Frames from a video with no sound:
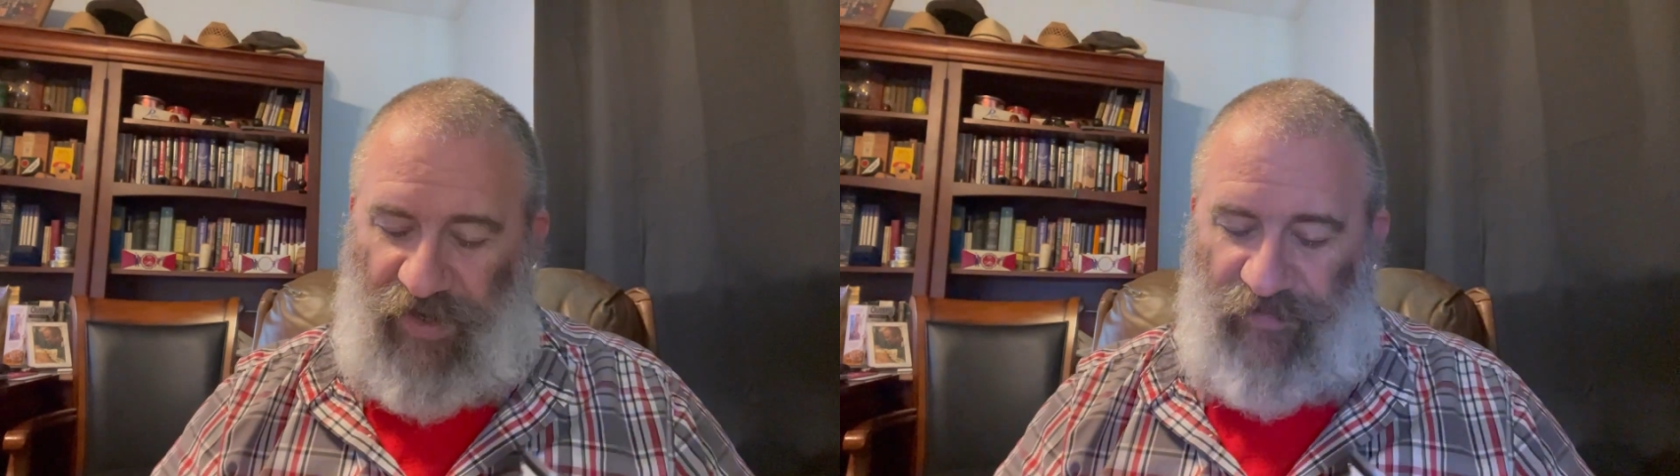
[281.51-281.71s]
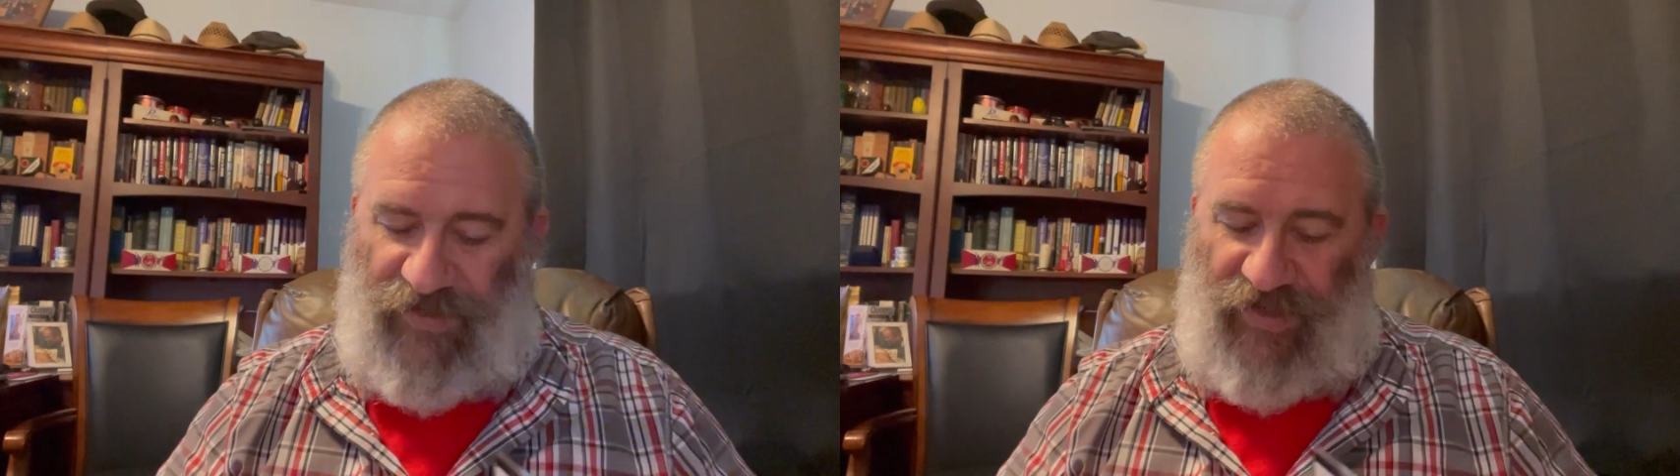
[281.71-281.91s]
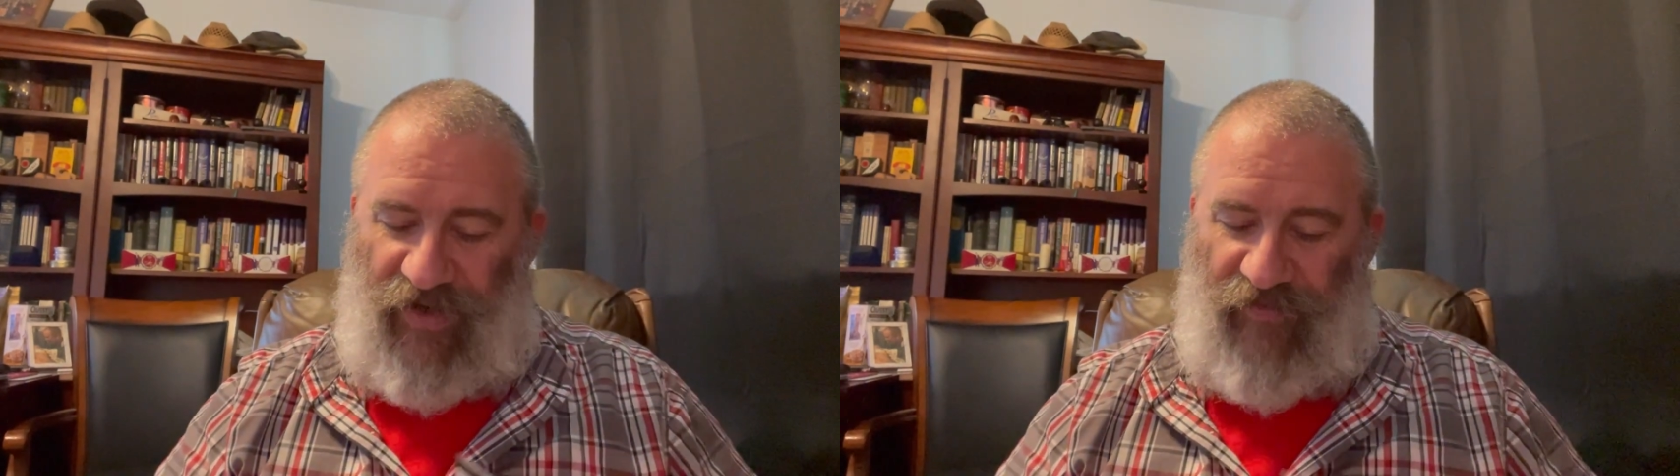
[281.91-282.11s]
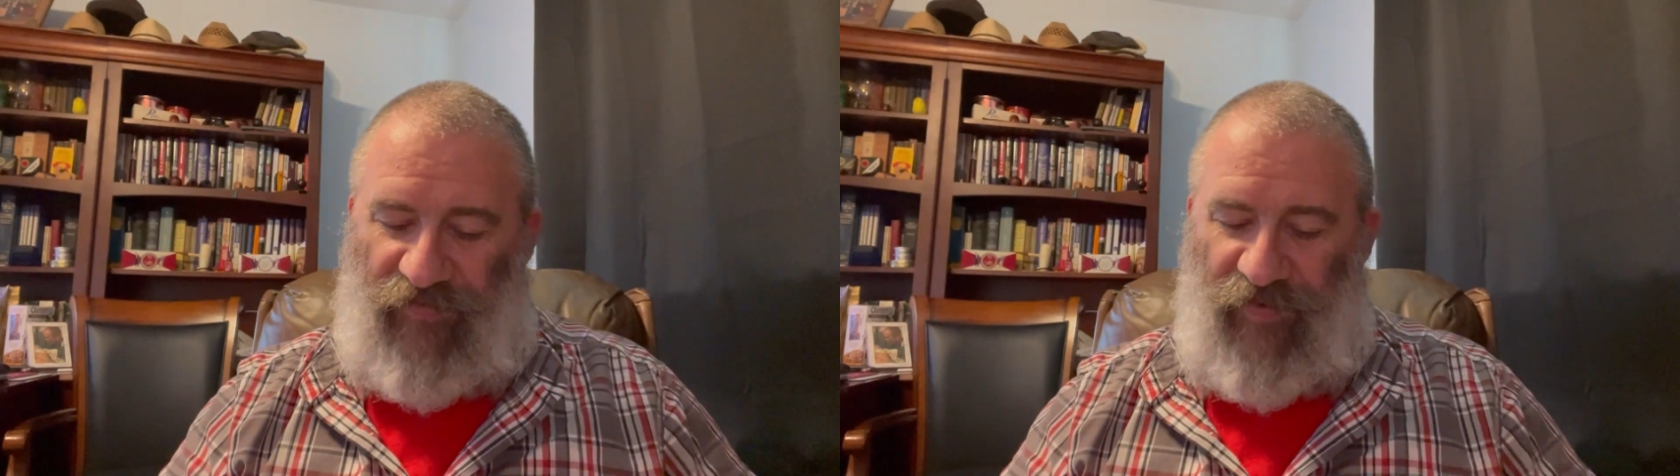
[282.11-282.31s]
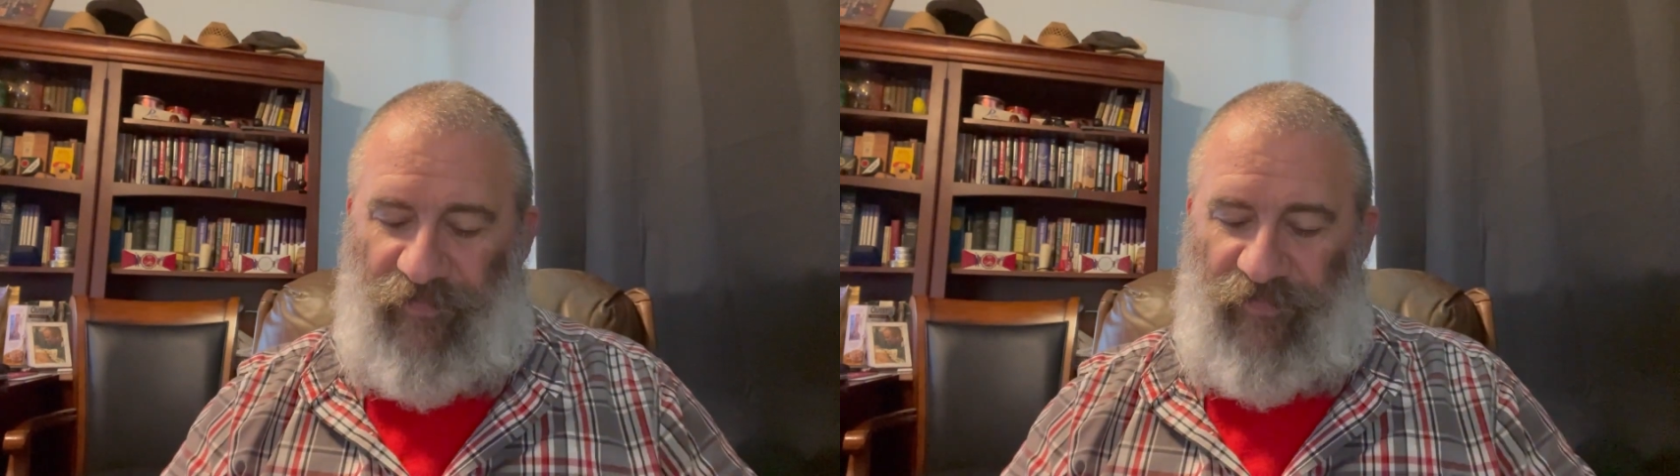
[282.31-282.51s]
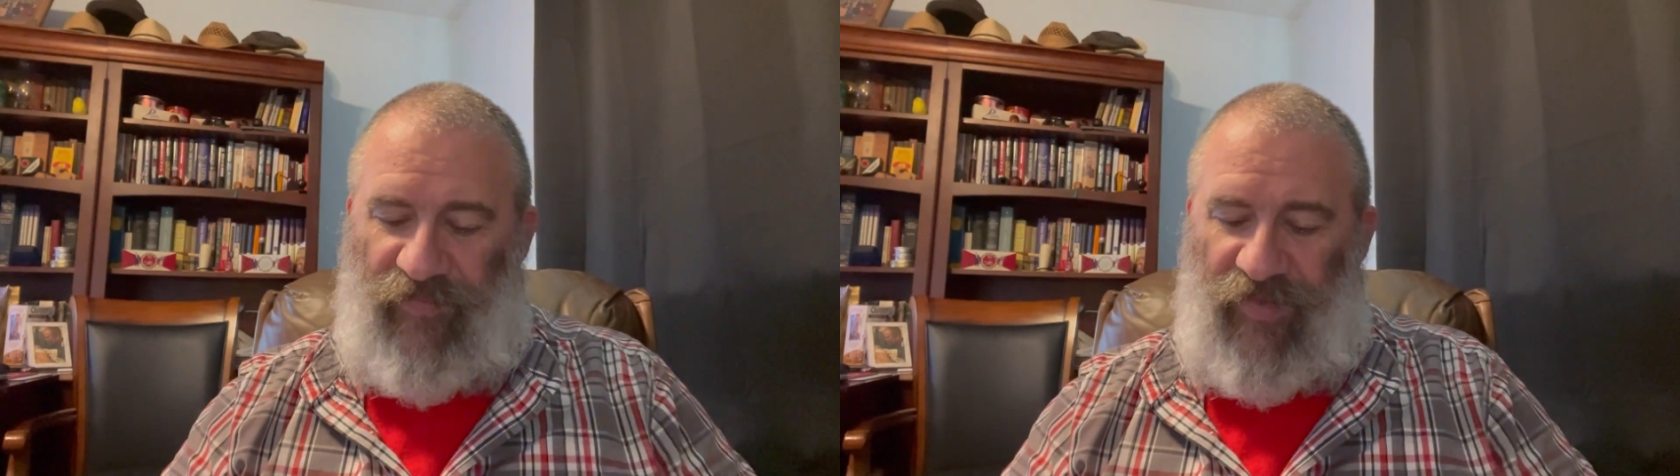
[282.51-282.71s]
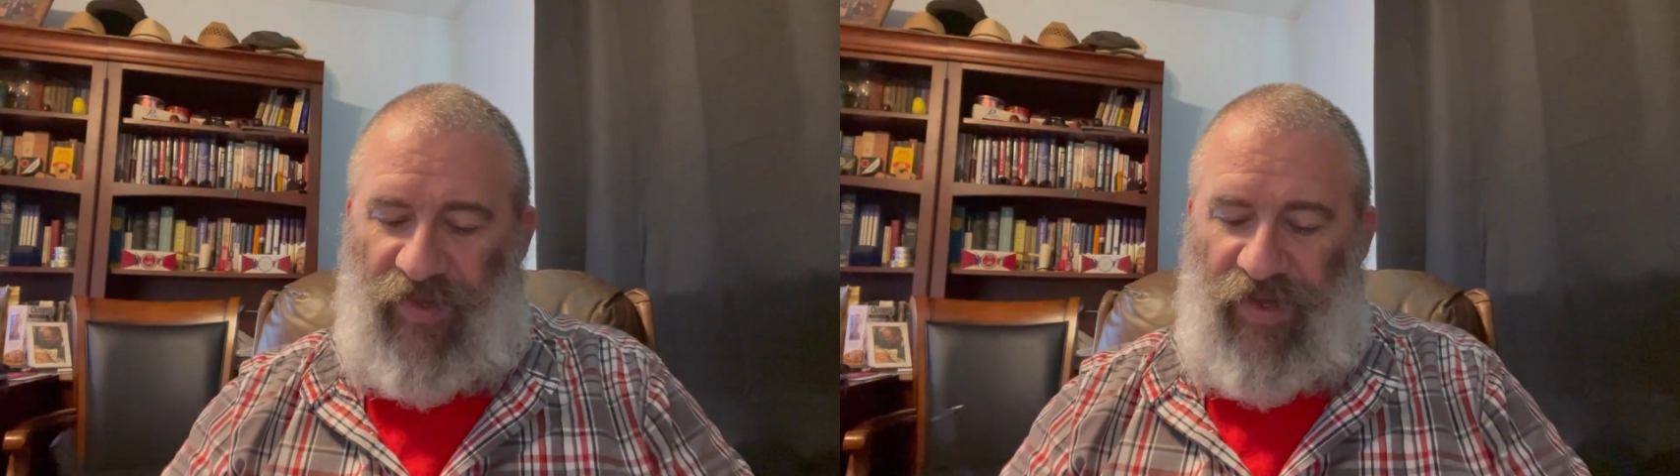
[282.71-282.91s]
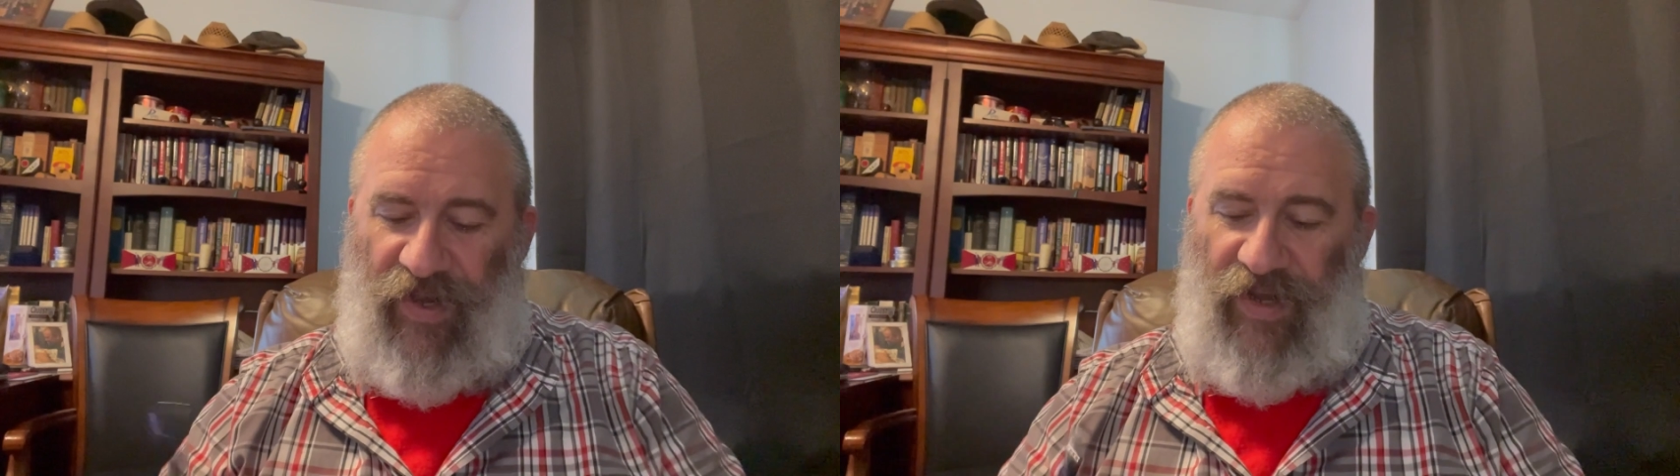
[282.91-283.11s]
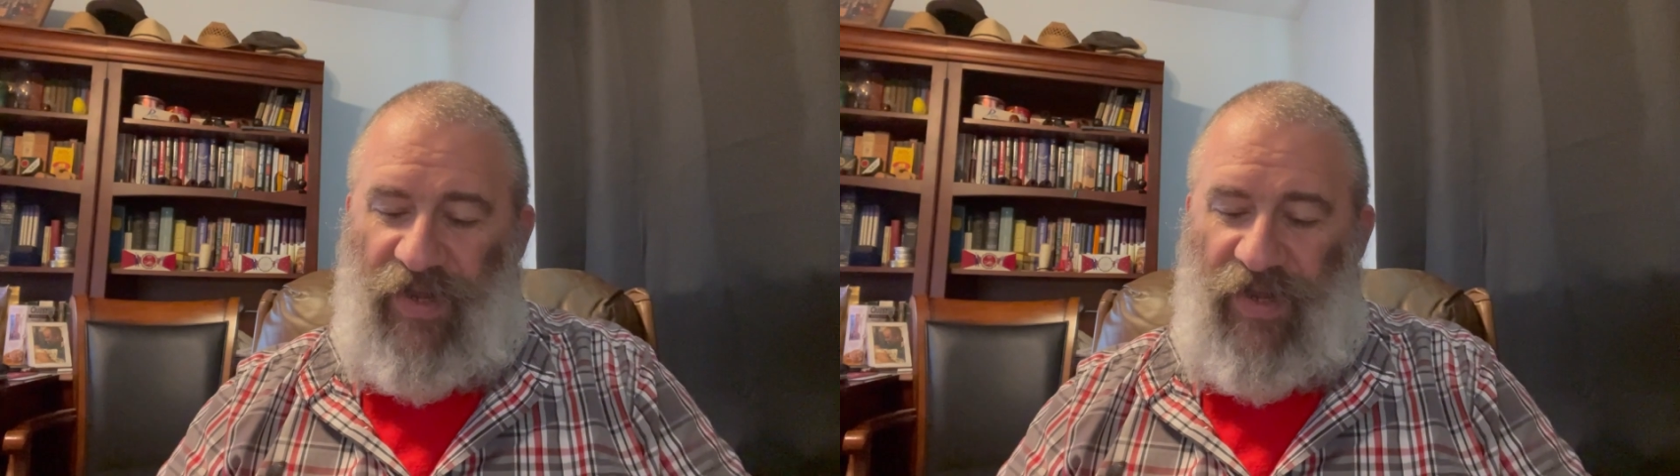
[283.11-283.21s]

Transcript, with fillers: himself.